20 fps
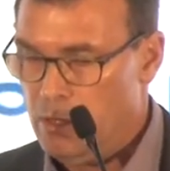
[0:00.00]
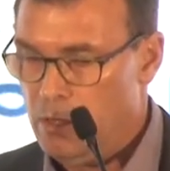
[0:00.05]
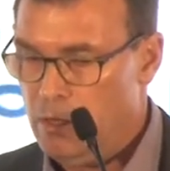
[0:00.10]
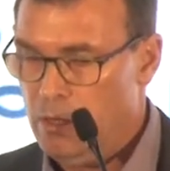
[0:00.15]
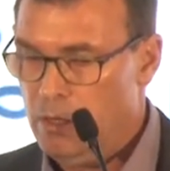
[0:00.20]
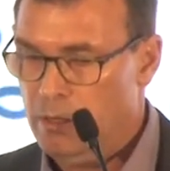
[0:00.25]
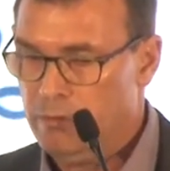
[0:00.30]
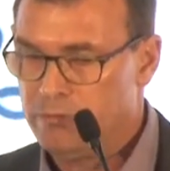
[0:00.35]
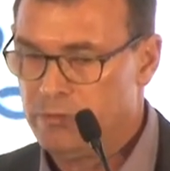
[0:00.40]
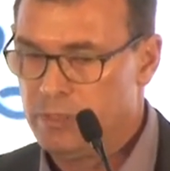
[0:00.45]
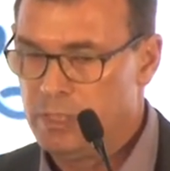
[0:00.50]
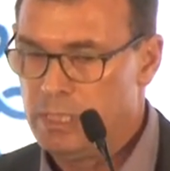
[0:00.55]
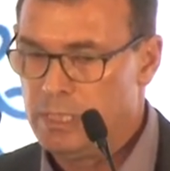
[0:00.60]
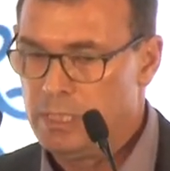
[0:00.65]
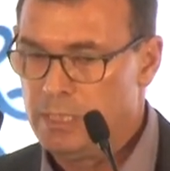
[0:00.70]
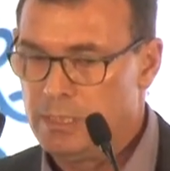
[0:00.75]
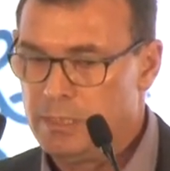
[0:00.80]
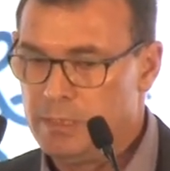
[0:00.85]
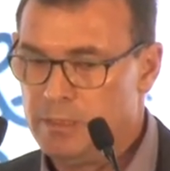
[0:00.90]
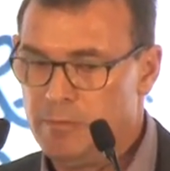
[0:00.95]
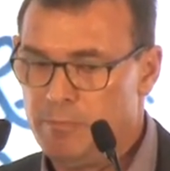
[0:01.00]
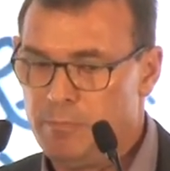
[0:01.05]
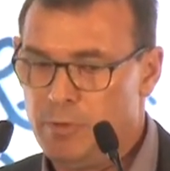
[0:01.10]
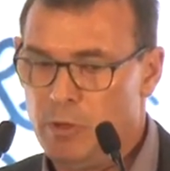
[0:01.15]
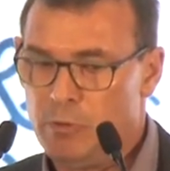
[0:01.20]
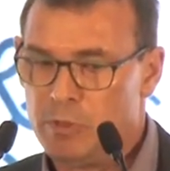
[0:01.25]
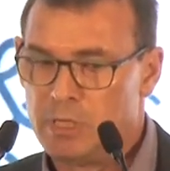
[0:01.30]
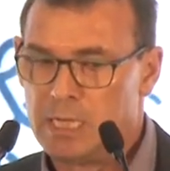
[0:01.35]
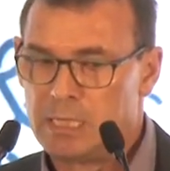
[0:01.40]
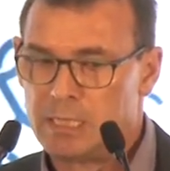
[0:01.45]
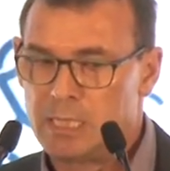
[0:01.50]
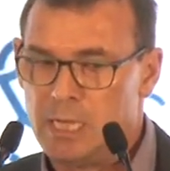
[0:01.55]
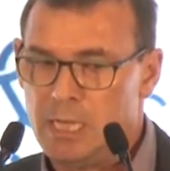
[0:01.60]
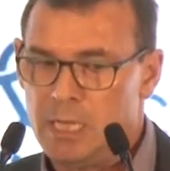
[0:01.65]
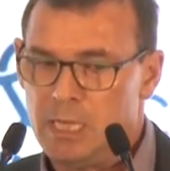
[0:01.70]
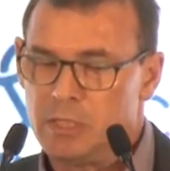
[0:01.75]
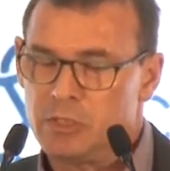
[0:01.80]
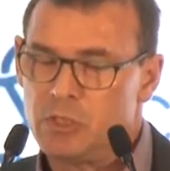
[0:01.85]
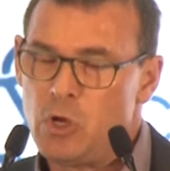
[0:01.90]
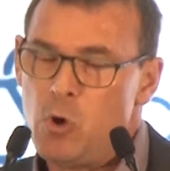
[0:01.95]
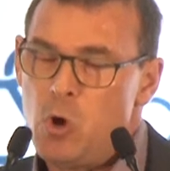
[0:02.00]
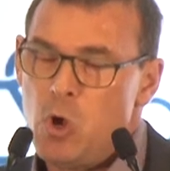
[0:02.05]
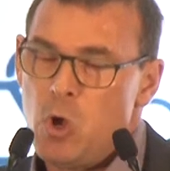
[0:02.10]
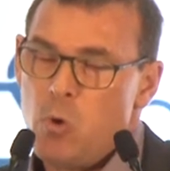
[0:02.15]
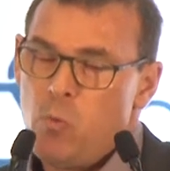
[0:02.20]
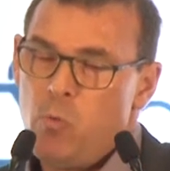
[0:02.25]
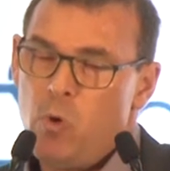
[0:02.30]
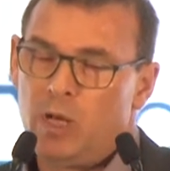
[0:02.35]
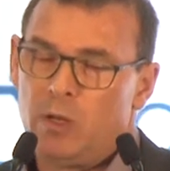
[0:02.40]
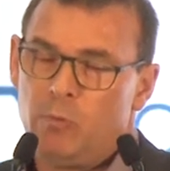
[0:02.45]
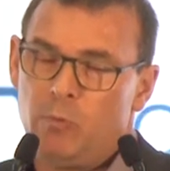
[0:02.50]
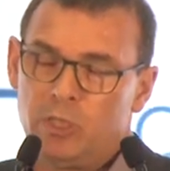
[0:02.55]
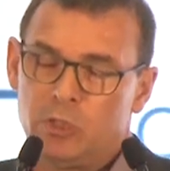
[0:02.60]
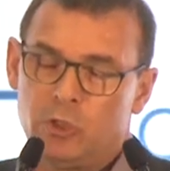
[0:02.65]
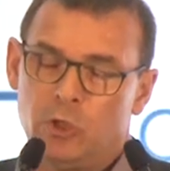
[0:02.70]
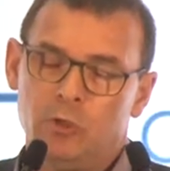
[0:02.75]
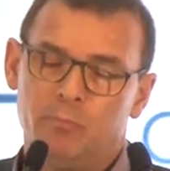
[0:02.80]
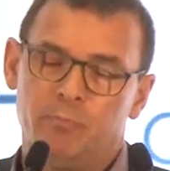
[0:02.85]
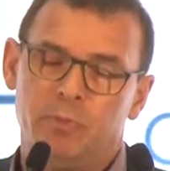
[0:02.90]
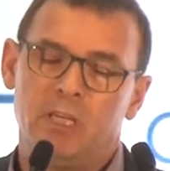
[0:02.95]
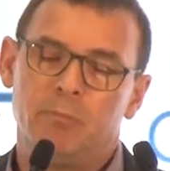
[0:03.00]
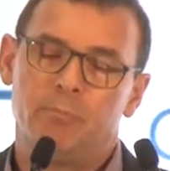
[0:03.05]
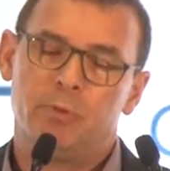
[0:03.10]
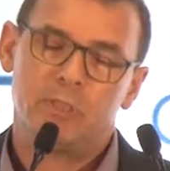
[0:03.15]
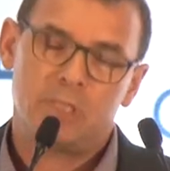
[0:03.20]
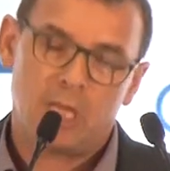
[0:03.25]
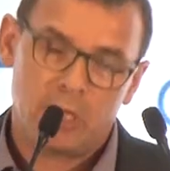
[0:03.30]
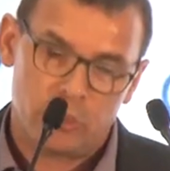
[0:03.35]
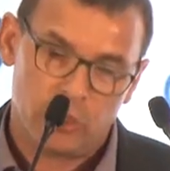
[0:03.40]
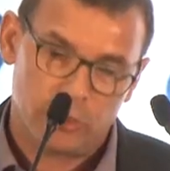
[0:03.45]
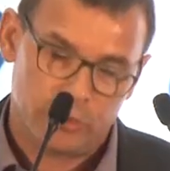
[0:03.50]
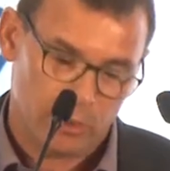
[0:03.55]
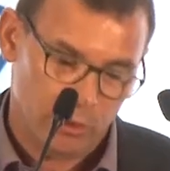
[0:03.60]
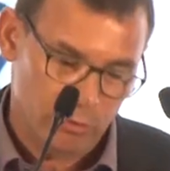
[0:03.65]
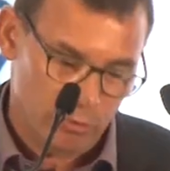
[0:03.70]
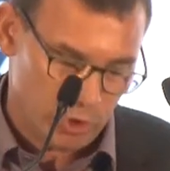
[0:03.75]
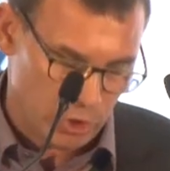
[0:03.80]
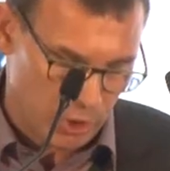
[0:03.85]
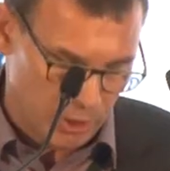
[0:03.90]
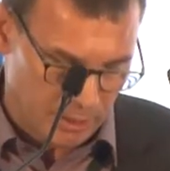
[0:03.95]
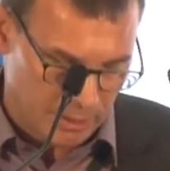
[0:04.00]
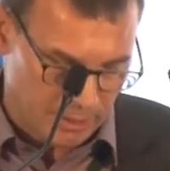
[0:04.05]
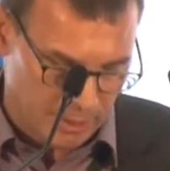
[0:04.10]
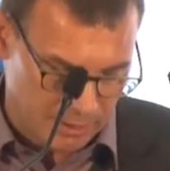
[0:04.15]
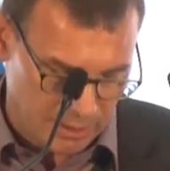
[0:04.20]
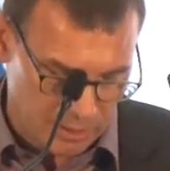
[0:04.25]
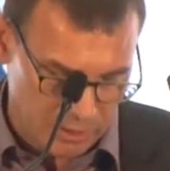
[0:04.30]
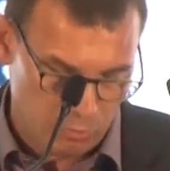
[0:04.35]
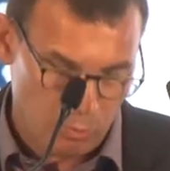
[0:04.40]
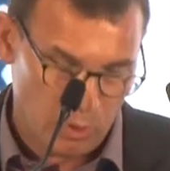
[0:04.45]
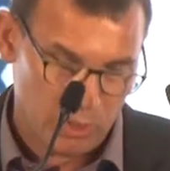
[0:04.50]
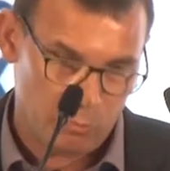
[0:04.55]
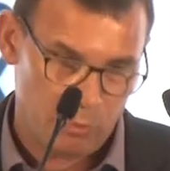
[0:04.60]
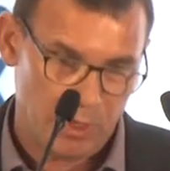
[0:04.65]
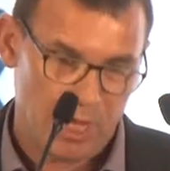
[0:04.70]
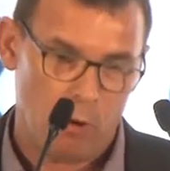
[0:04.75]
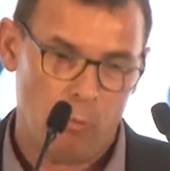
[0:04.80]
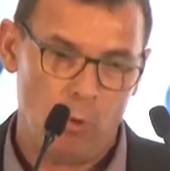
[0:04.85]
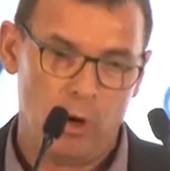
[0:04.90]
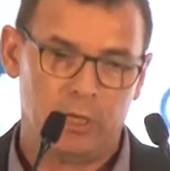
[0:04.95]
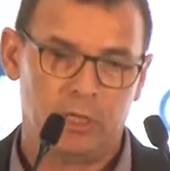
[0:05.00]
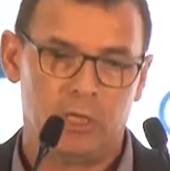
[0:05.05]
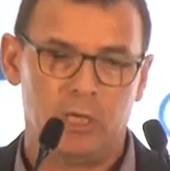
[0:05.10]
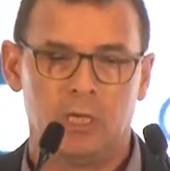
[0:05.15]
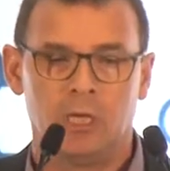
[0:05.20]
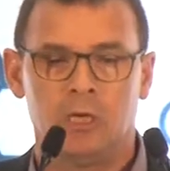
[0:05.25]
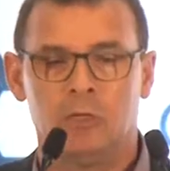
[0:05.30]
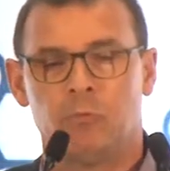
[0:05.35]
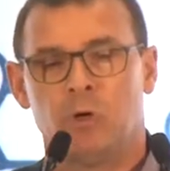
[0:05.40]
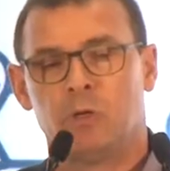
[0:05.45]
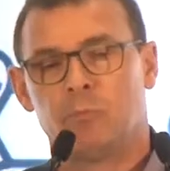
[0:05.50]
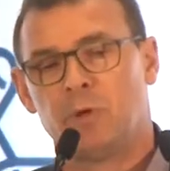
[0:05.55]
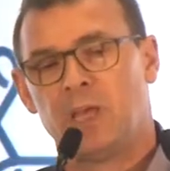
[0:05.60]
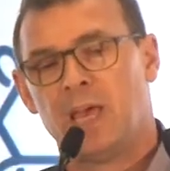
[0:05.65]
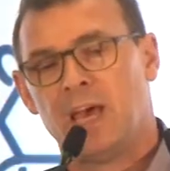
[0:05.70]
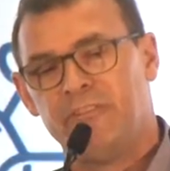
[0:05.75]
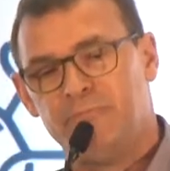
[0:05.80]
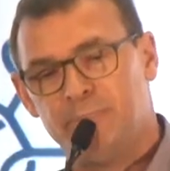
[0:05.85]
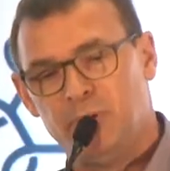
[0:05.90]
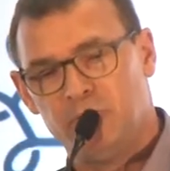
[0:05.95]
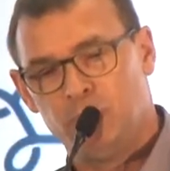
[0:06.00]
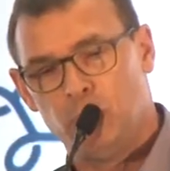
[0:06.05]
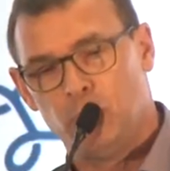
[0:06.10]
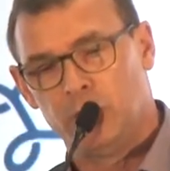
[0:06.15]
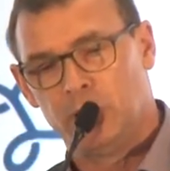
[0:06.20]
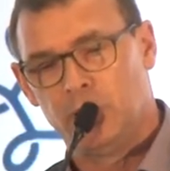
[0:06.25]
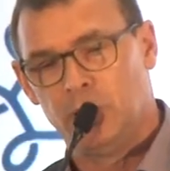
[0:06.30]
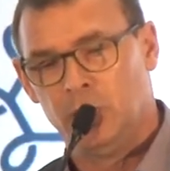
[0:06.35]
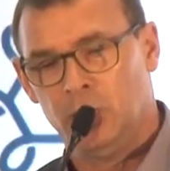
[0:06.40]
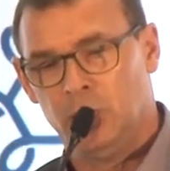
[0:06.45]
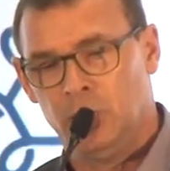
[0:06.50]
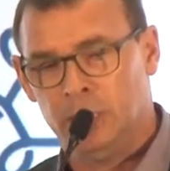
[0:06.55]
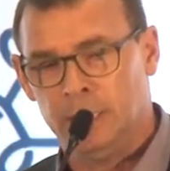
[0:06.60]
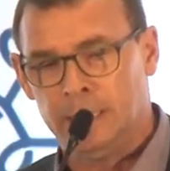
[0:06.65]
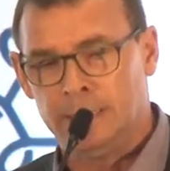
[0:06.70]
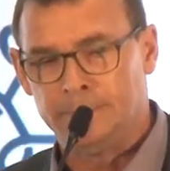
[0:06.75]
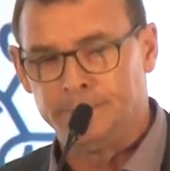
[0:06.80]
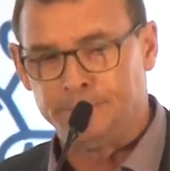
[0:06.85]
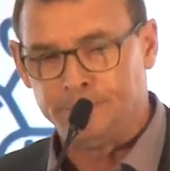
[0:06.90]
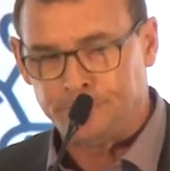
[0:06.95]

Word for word: of the product. So what, what could be a potential solution? This is what we are working on, what we have been working on.